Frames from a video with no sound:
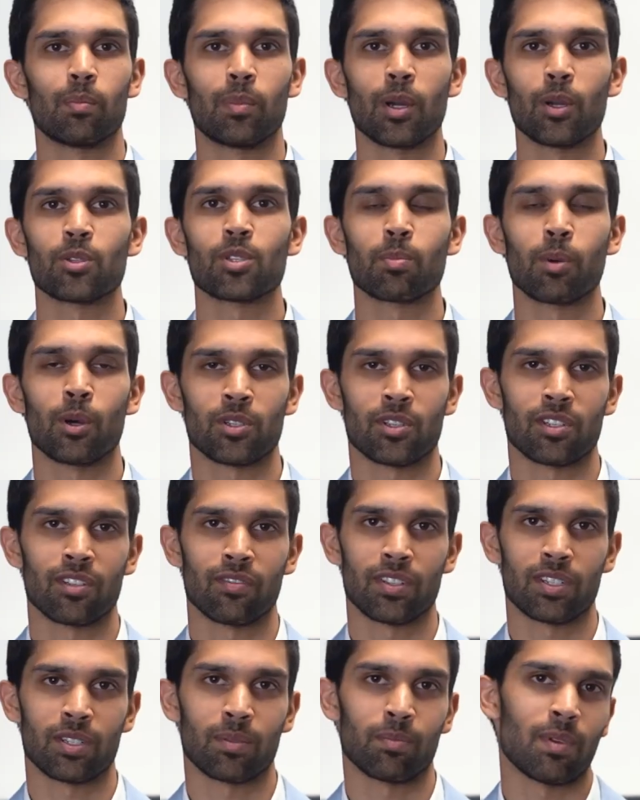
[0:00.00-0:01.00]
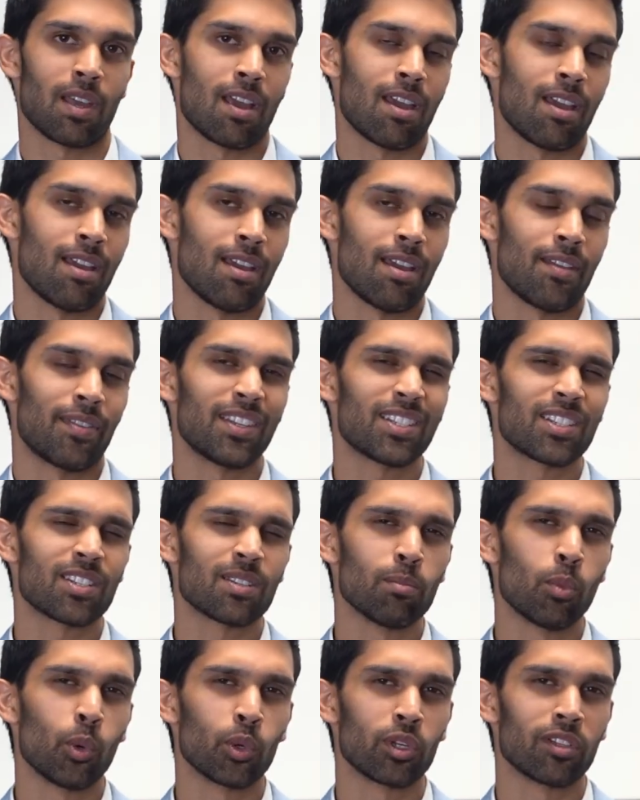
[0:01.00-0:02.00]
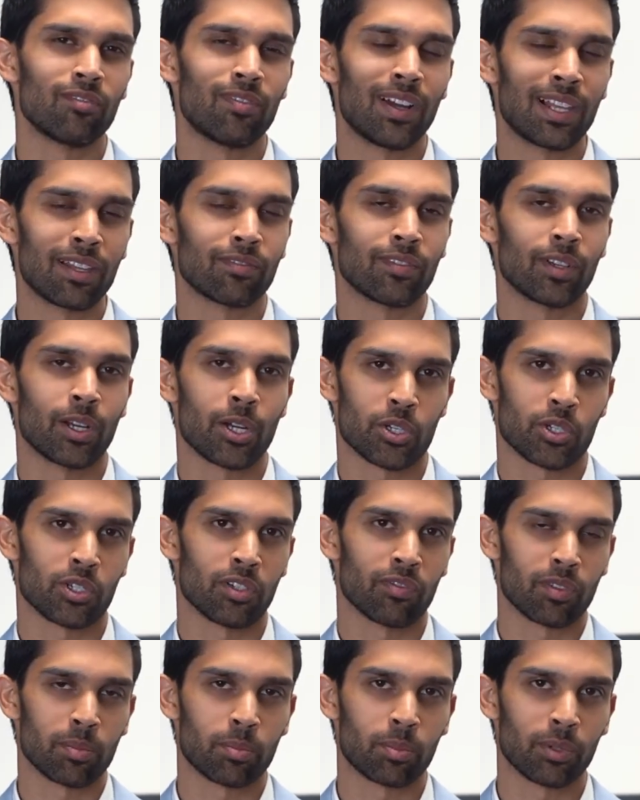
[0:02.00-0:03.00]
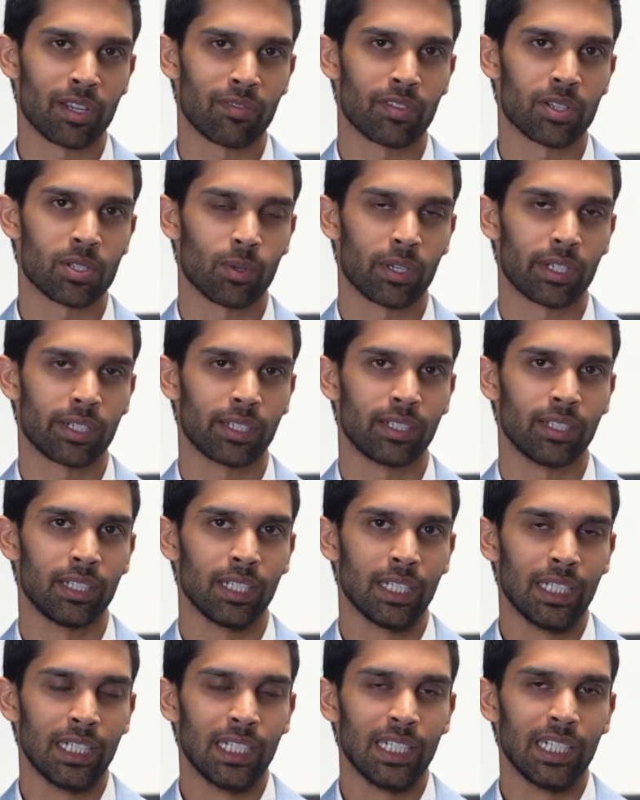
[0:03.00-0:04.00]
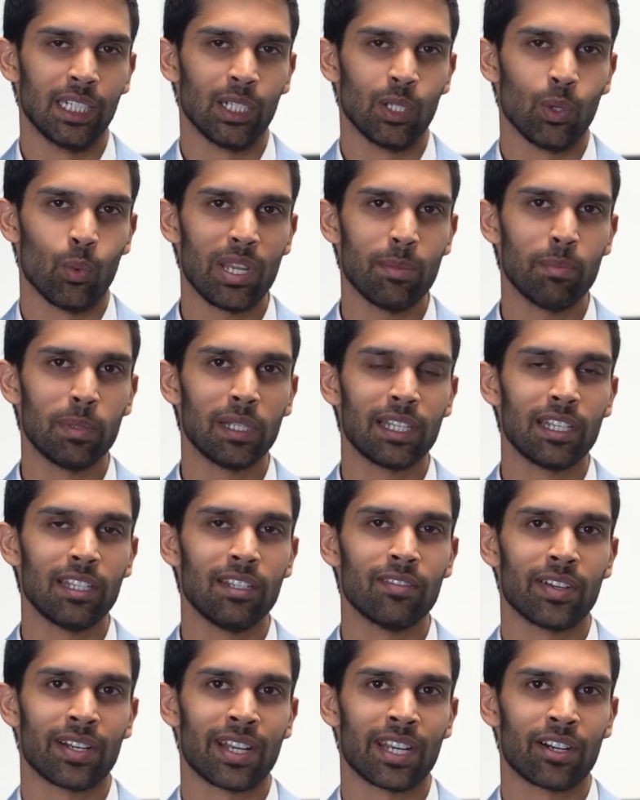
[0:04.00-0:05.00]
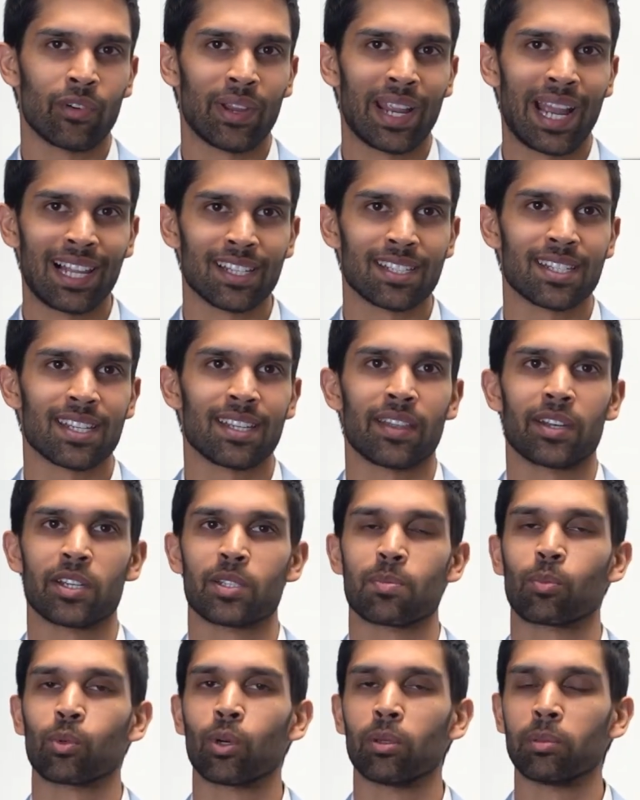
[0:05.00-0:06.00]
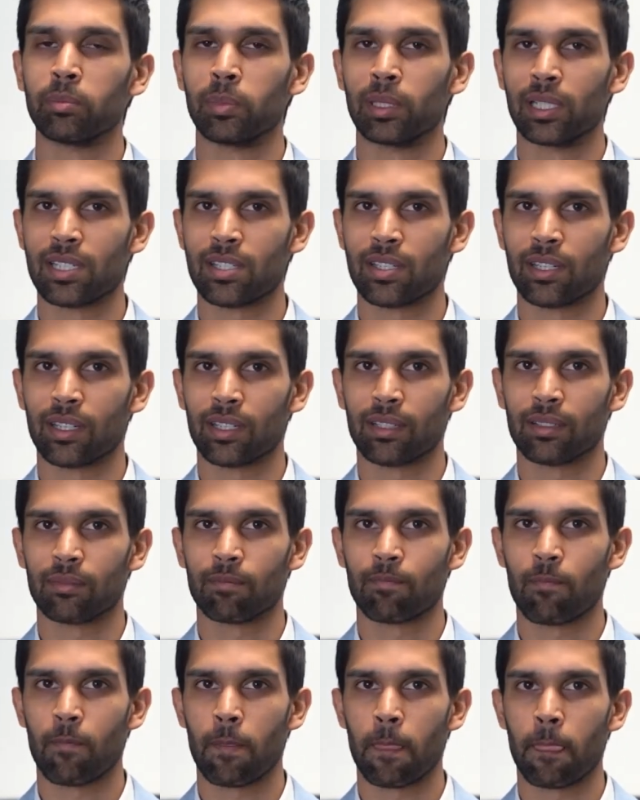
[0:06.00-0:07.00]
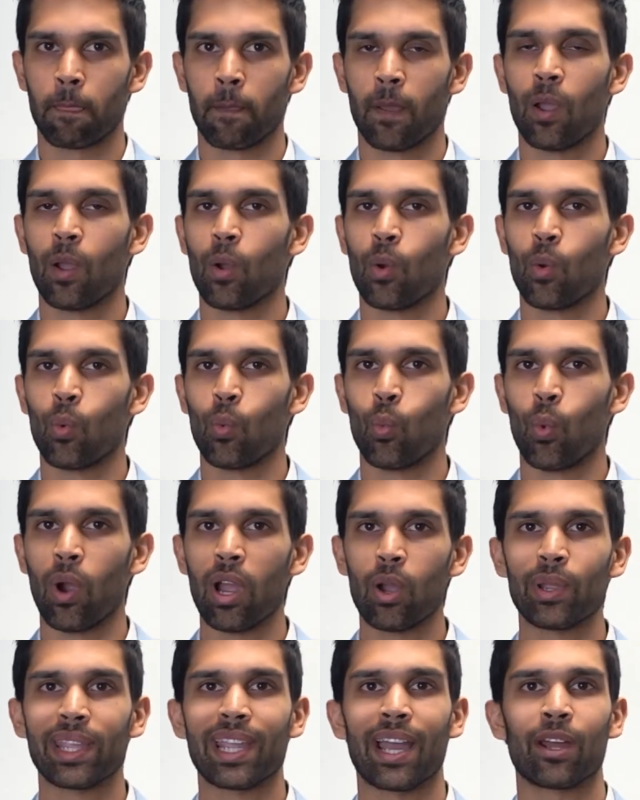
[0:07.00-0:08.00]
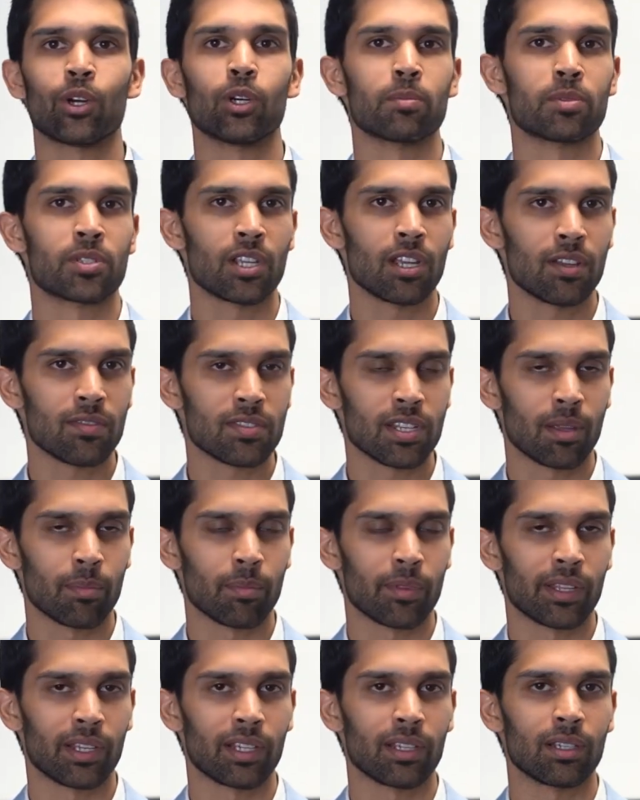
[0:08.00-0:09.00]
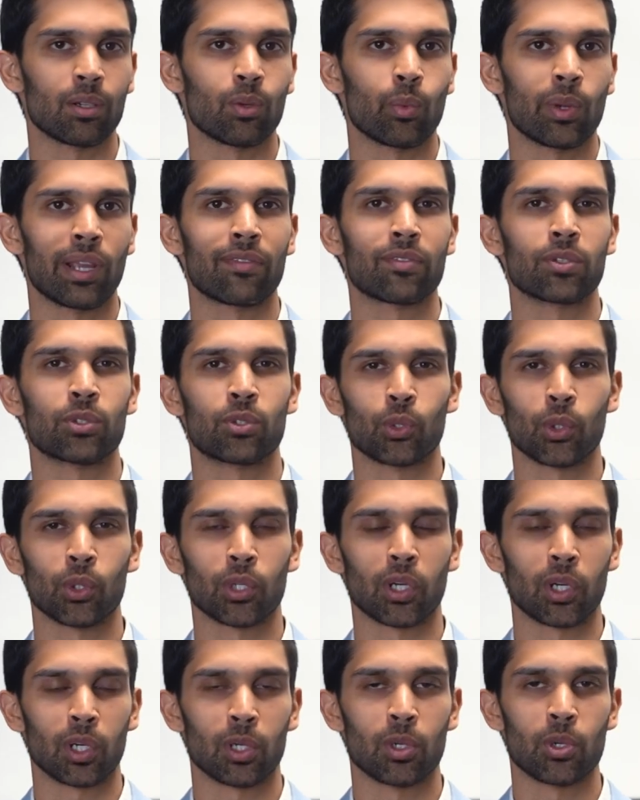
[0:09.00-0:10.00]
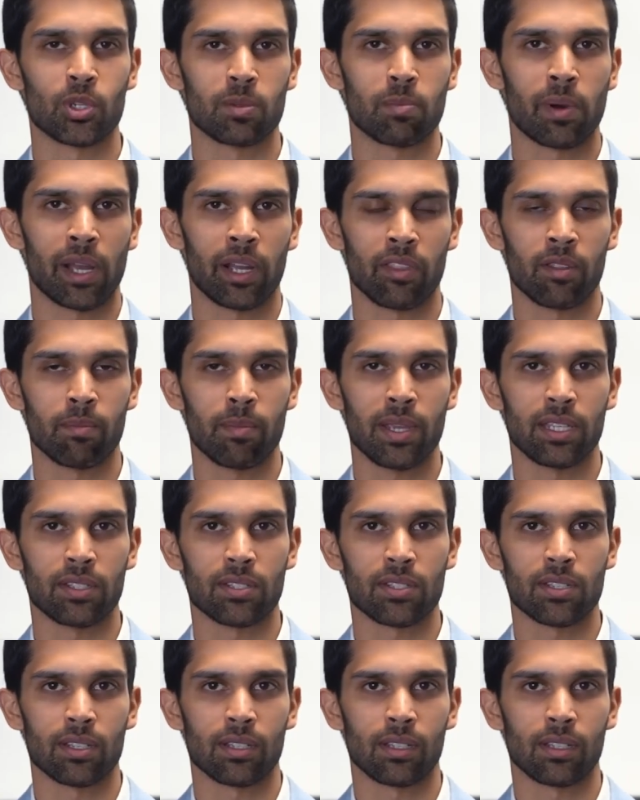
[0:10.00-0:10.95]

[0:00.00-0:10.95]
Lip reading: Post-positivism. This is a more developed version of the previous one. We believe in a reality that is probabilistic. Where we cannot observe something, we have to draw conclusions by other means.